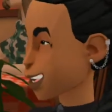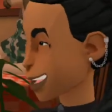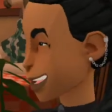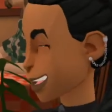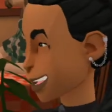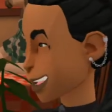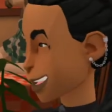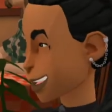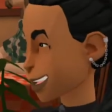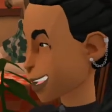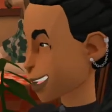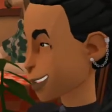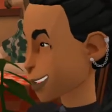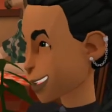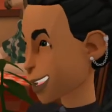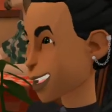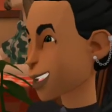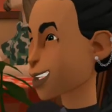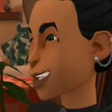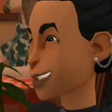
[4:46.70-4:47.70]
things
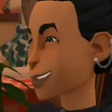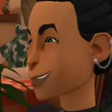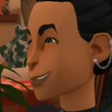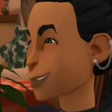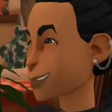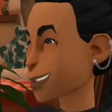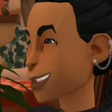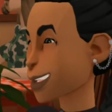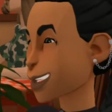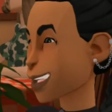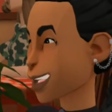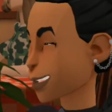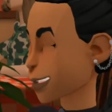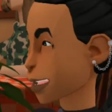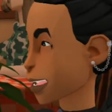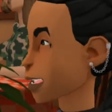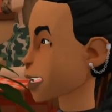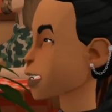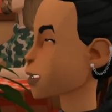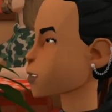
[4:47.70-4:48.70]
considered, I
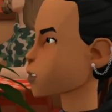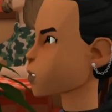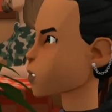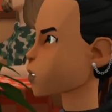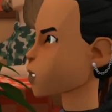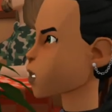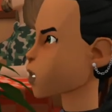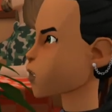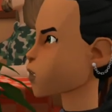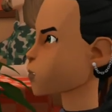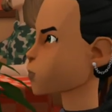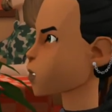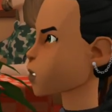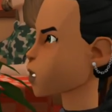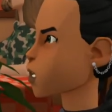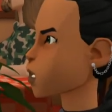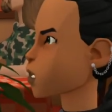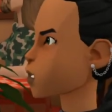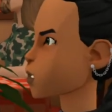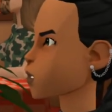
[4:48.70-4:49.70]
consider myself a
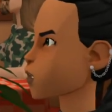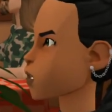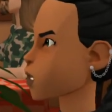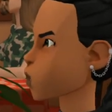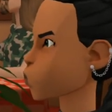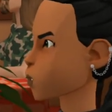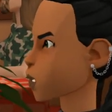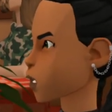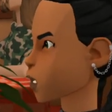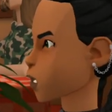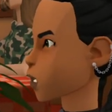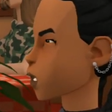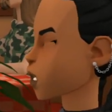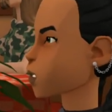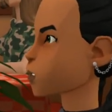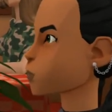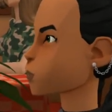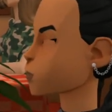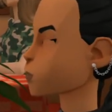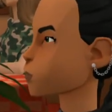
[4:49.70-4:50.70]
progressive
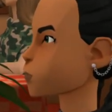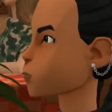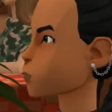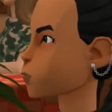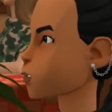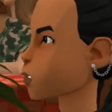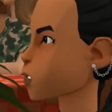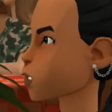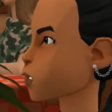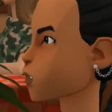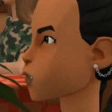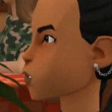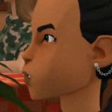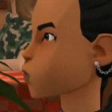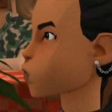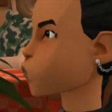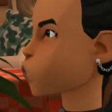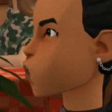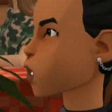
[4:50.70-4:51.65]
humanist. And I vote